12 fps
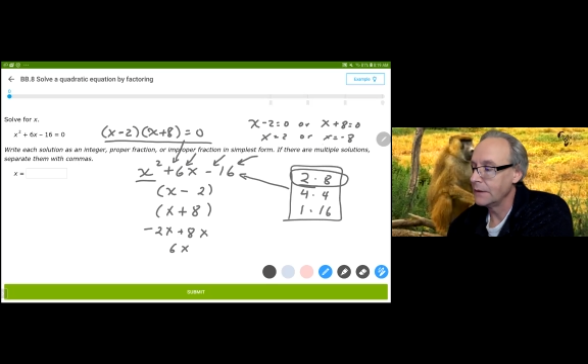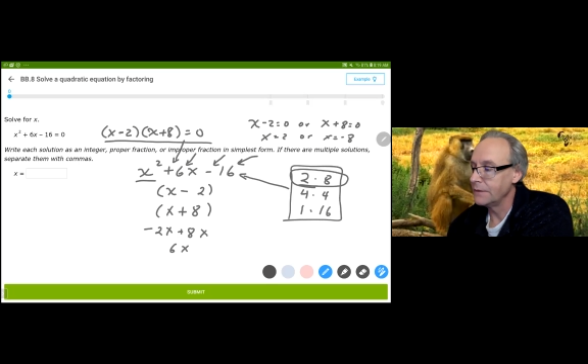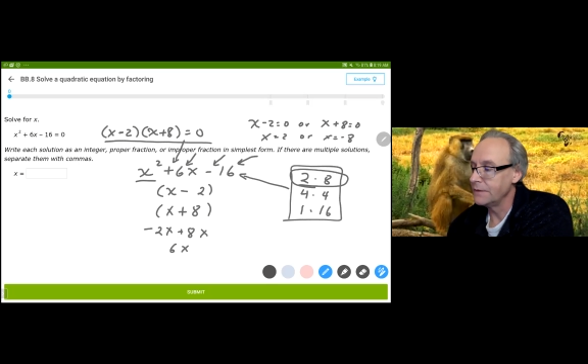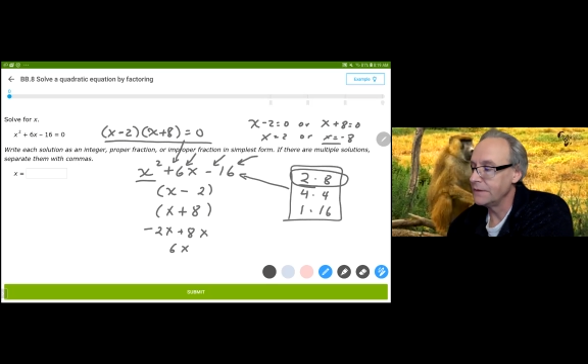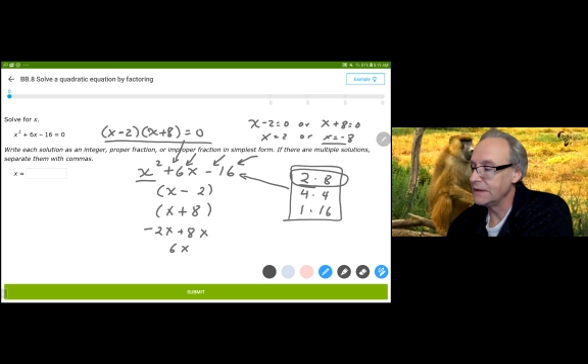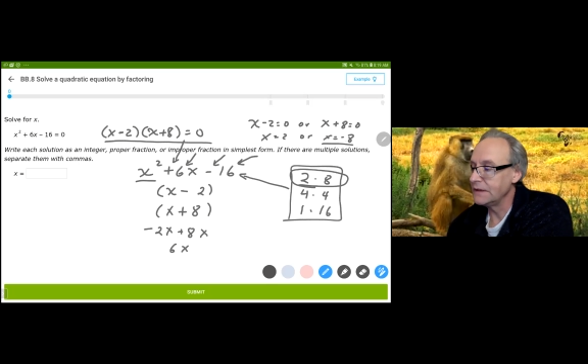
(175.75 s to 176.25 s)

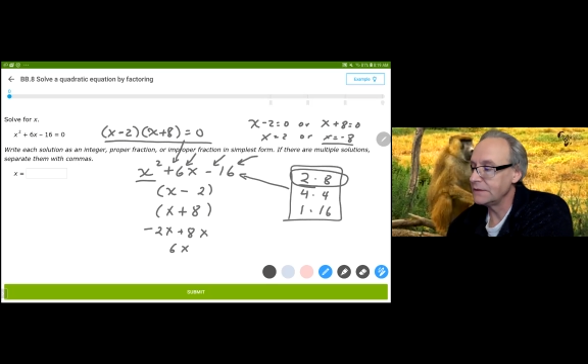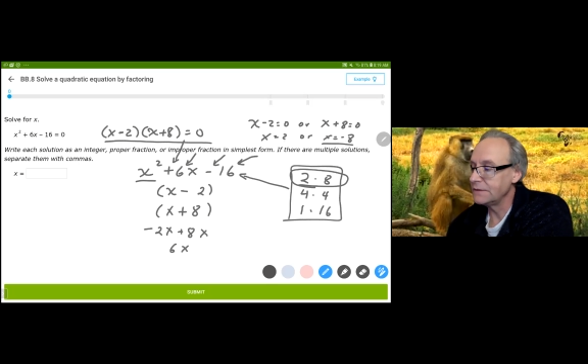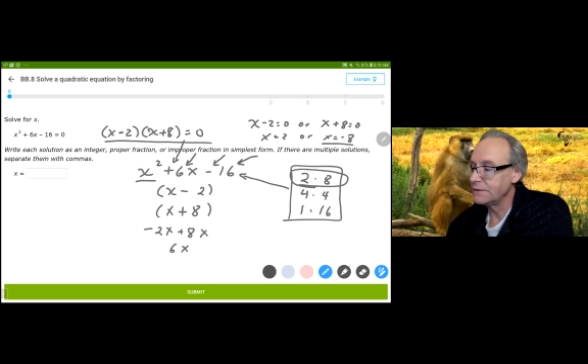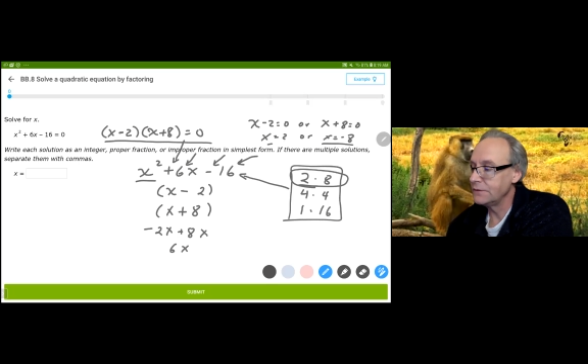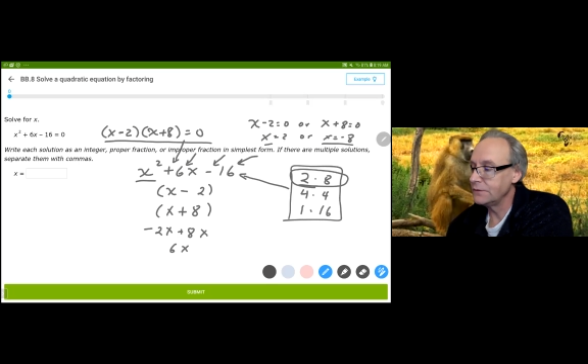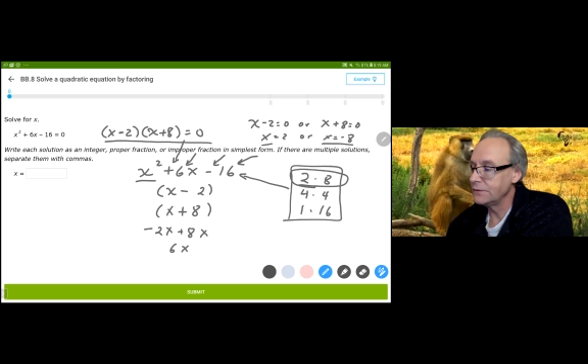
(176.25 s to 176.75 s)
These
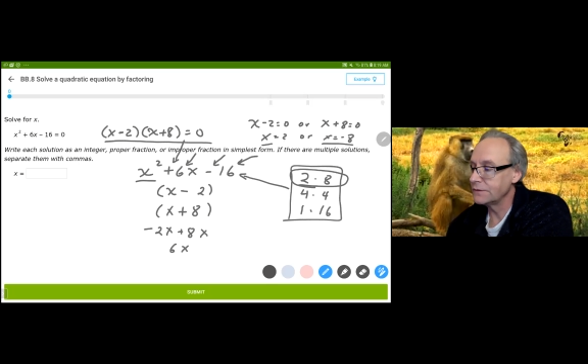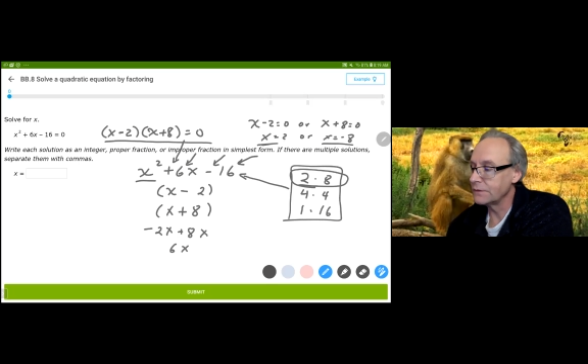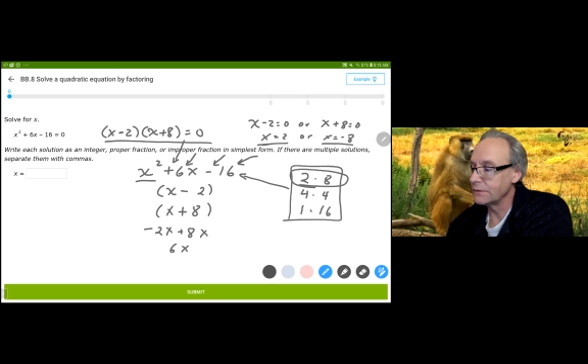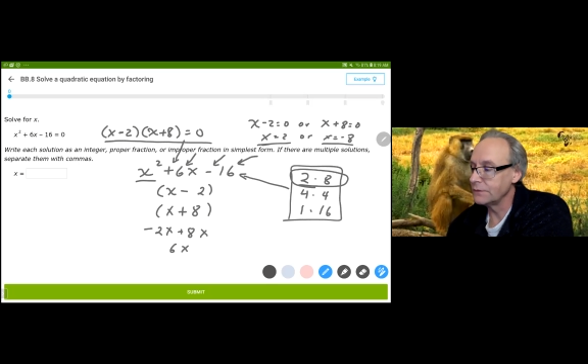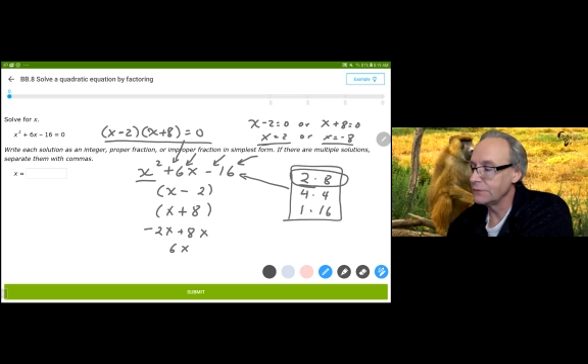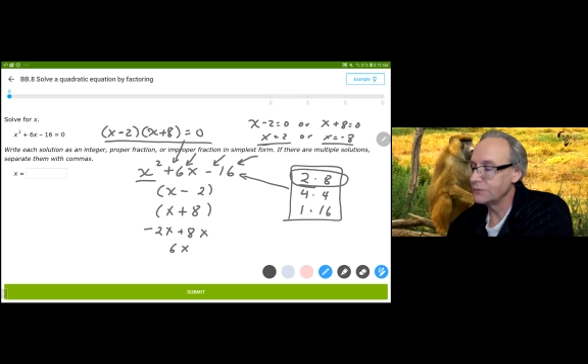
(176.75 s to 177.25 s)
two
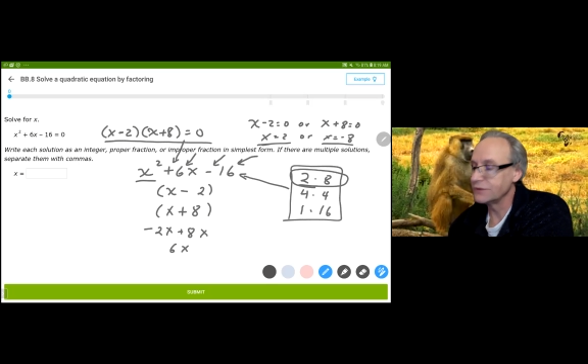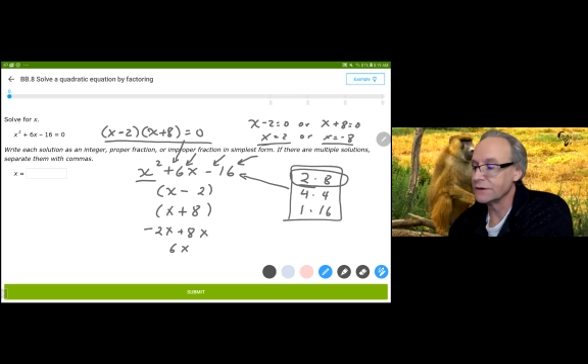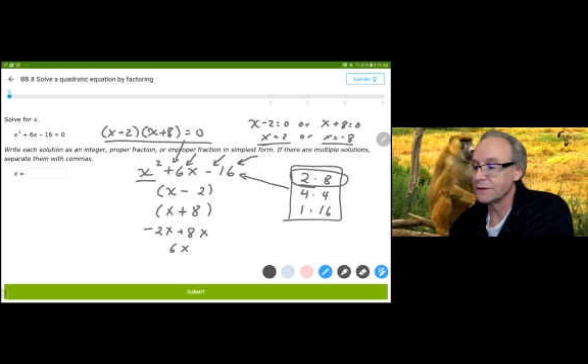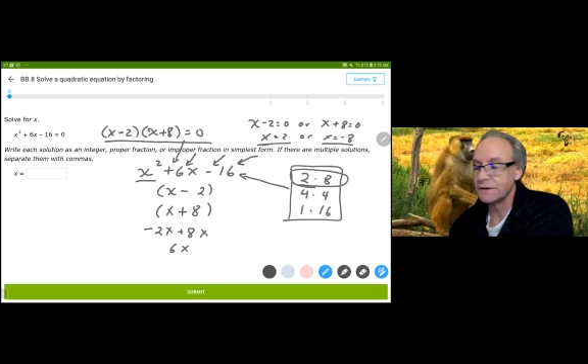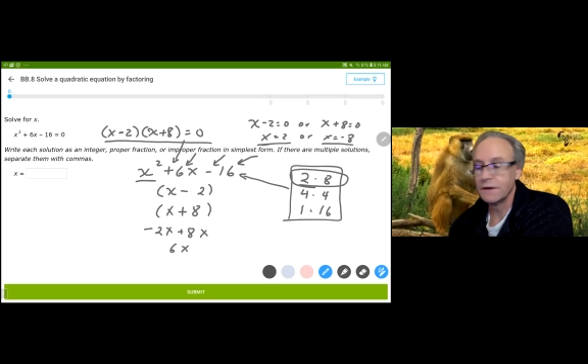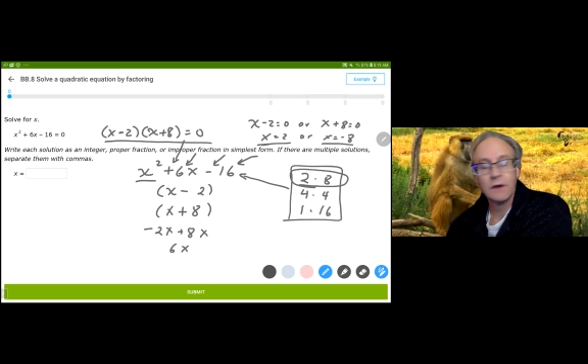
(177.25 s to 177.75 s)

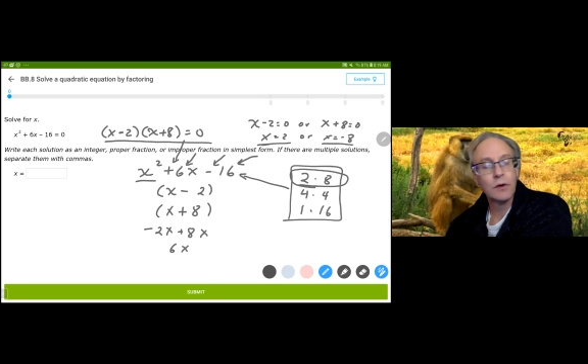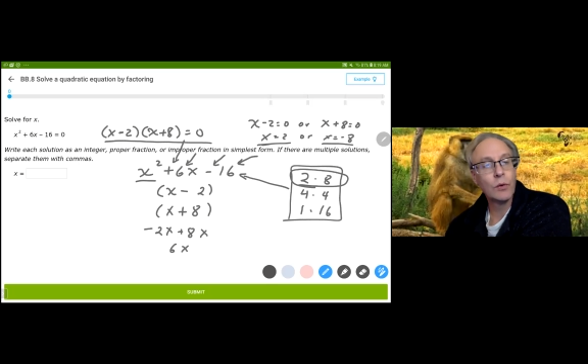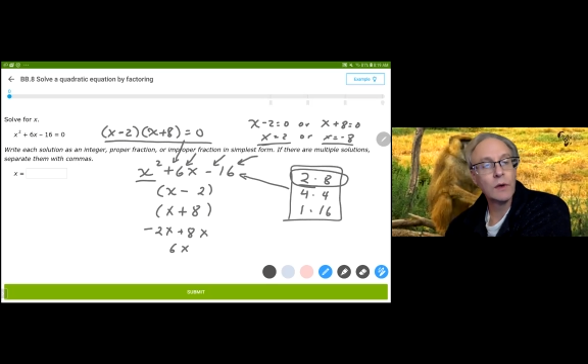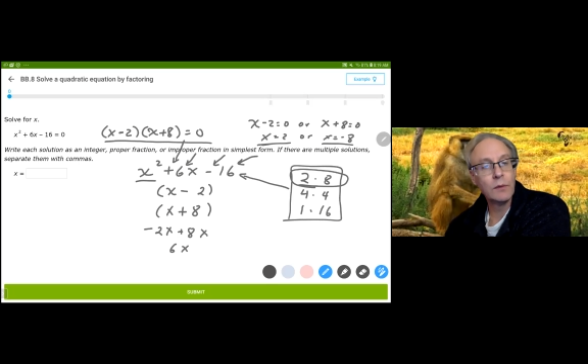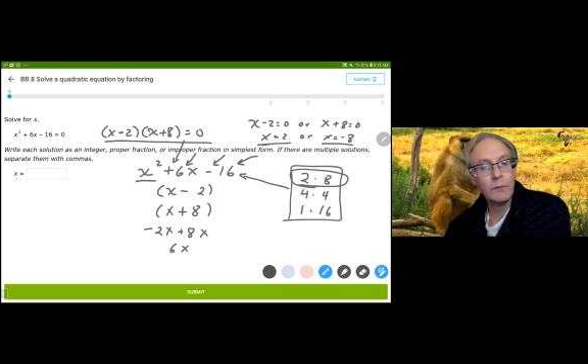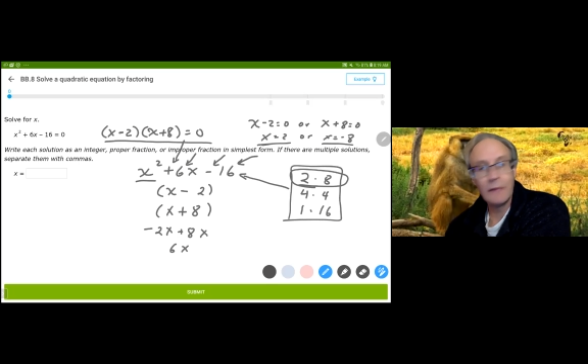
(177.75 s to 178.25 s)
solutions
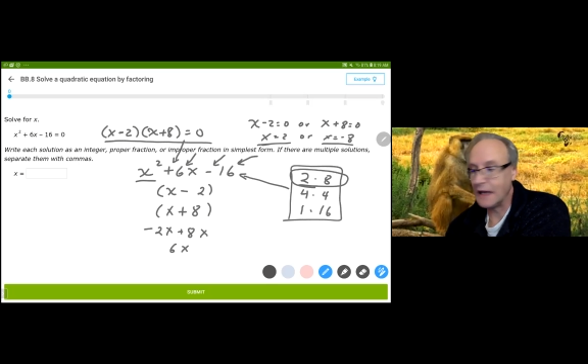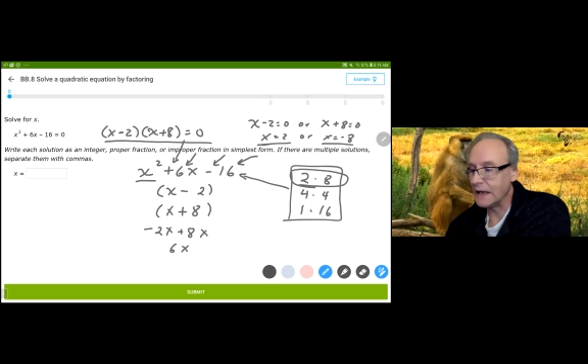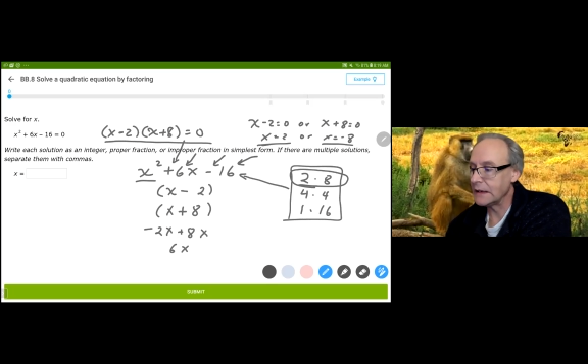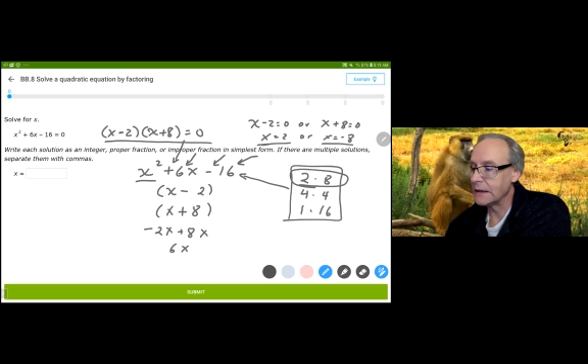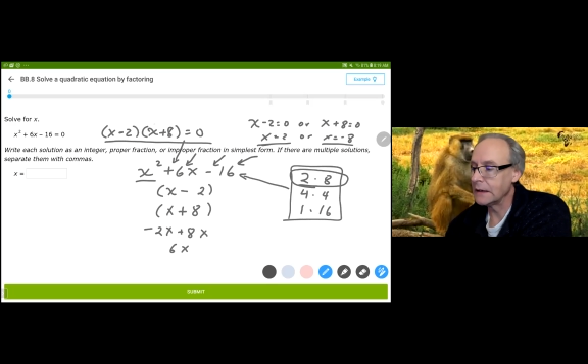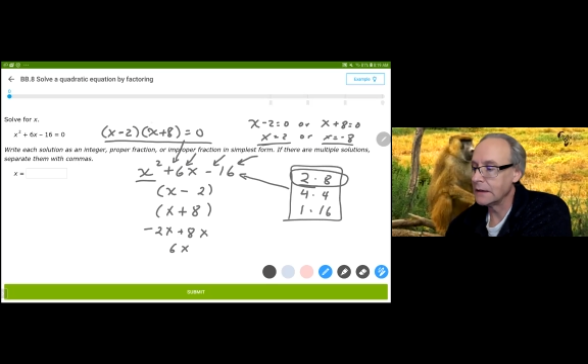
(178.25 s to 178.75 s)
will
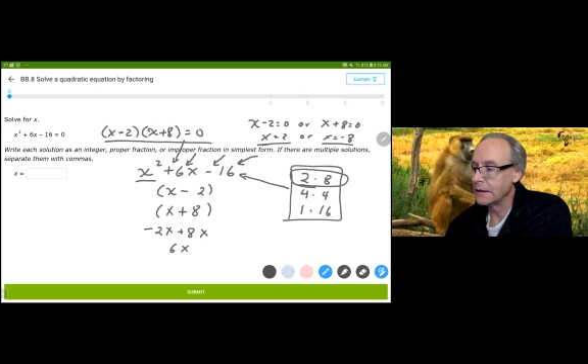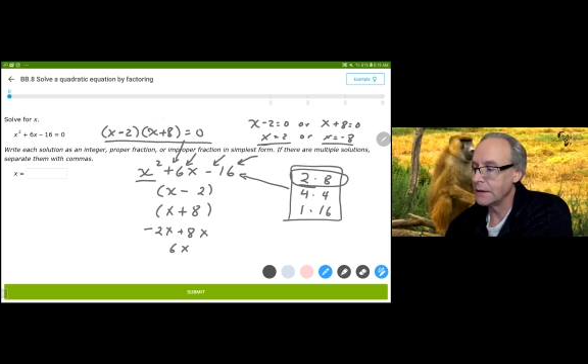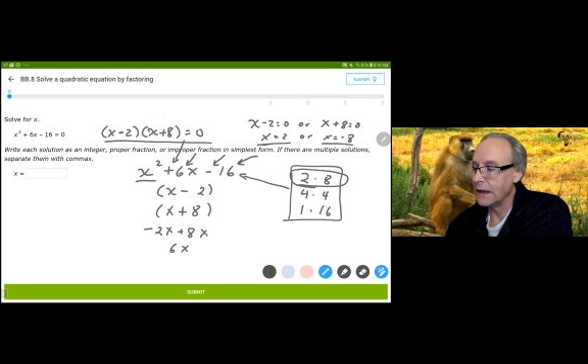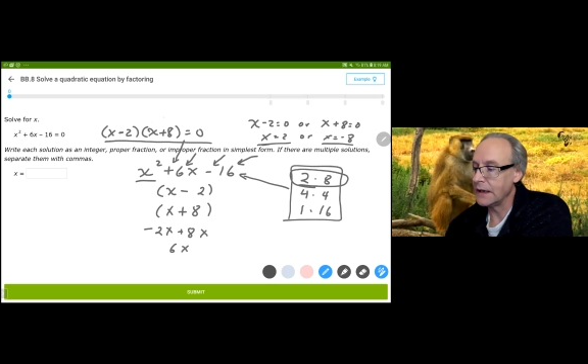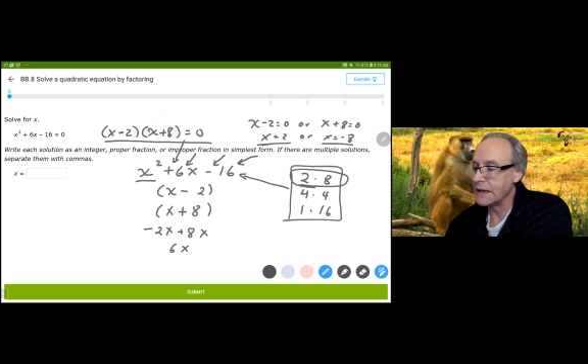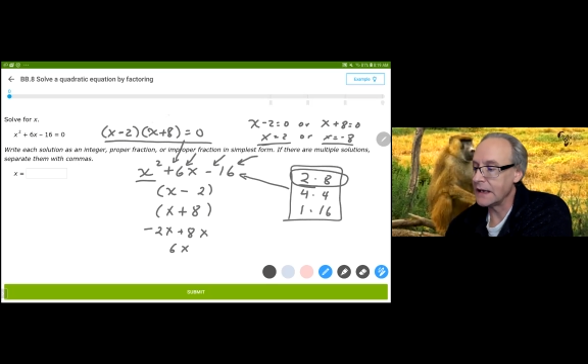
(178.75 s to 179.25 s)
make
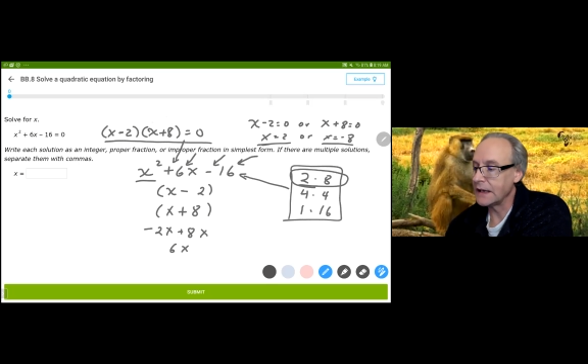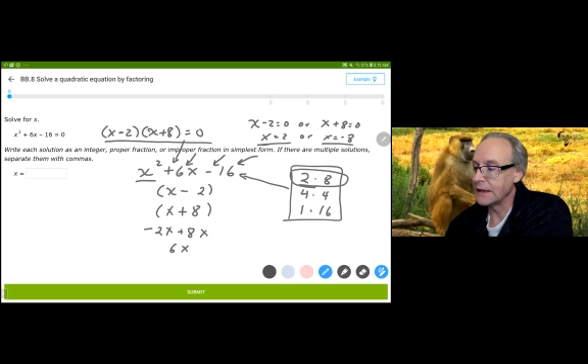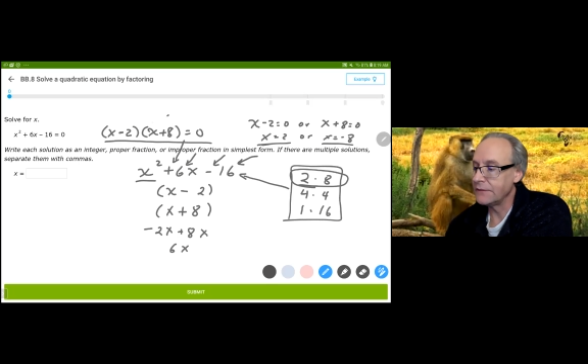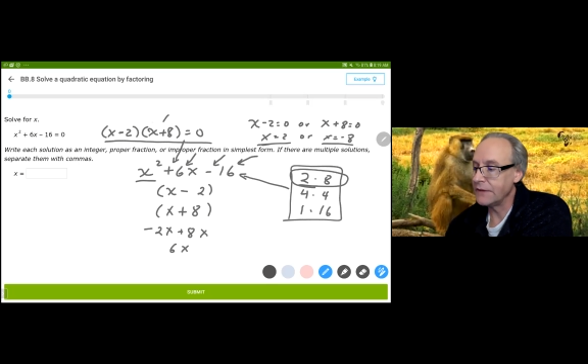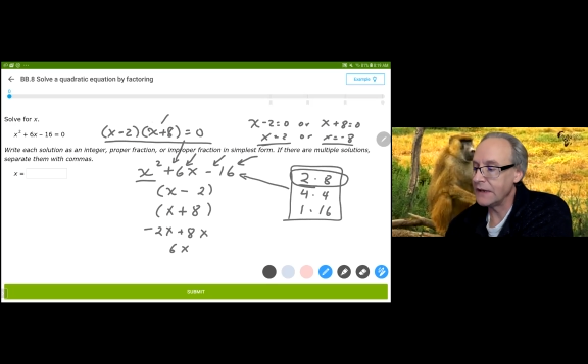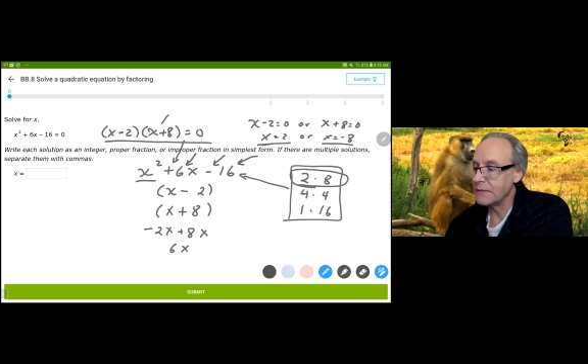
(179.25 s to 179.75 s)
a
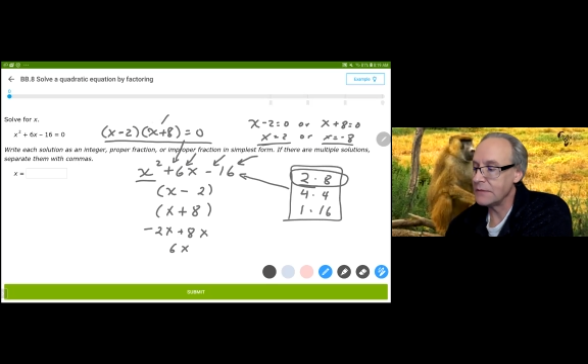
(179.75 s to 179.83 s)
negative 8